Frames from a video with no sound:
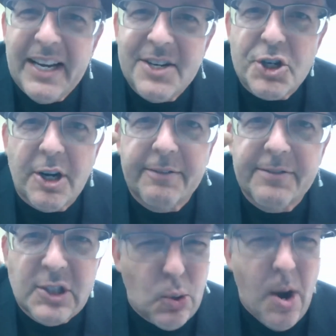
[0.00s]
pinch
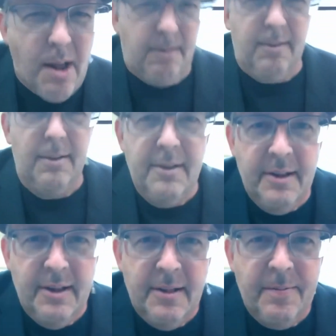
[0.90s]
of soil.
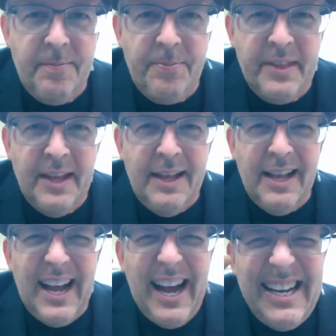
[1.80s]

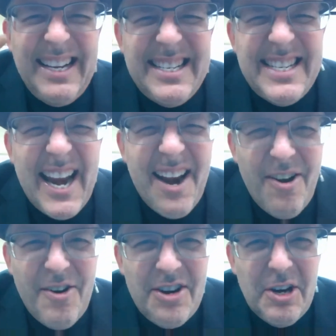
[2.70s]
I
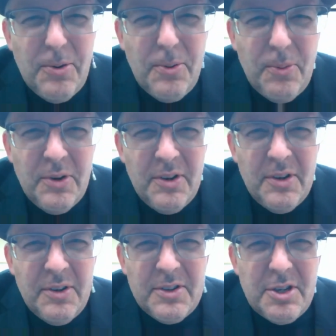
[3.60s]
dare you
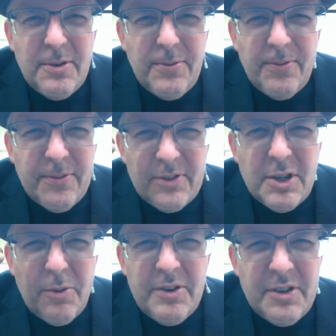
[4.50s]
to,
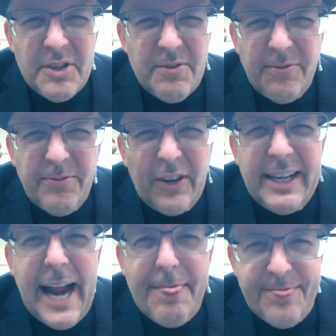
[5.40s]
to, to
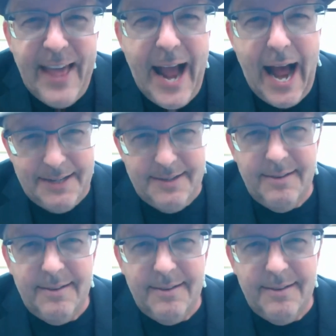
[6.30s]
forget that.